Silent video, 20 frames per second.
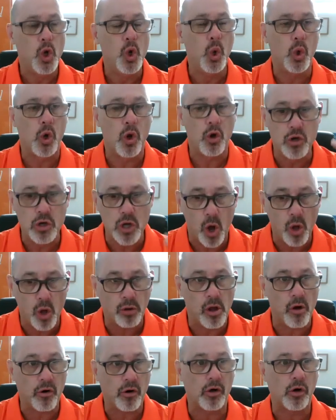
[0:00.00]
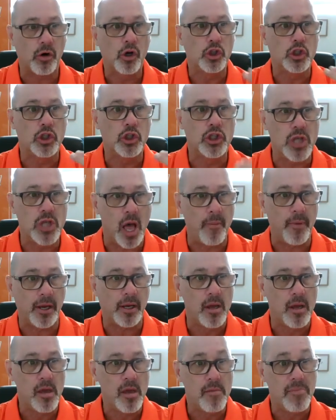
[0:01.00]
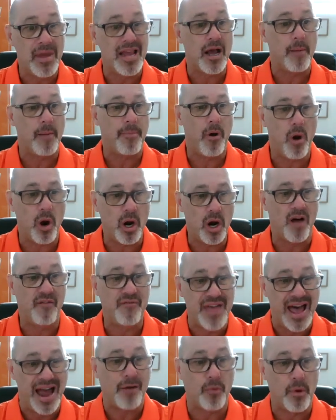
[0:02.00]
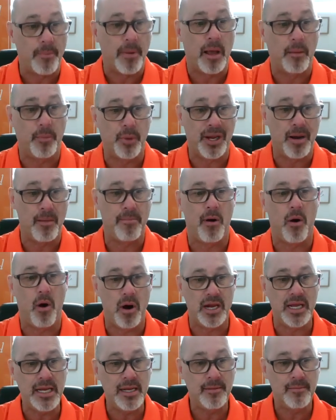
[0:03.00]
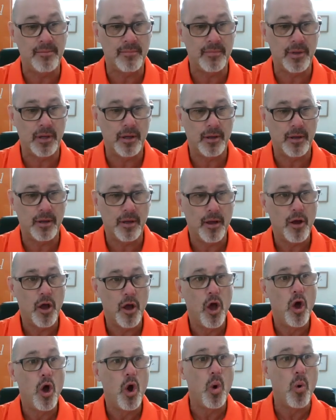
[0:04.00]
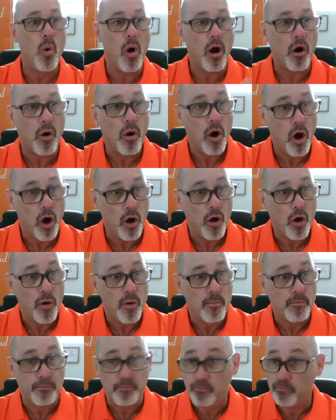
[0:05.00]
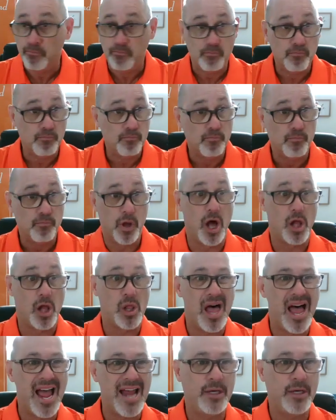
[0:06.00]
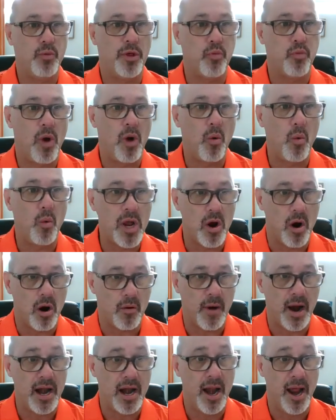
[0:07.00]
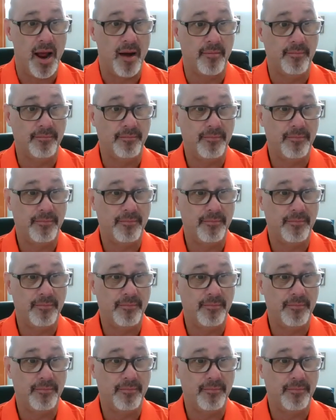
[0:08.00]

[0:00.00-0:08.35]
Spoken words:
who could no longer stomach being a part of that Republican Party, who are aligned with where we are right now.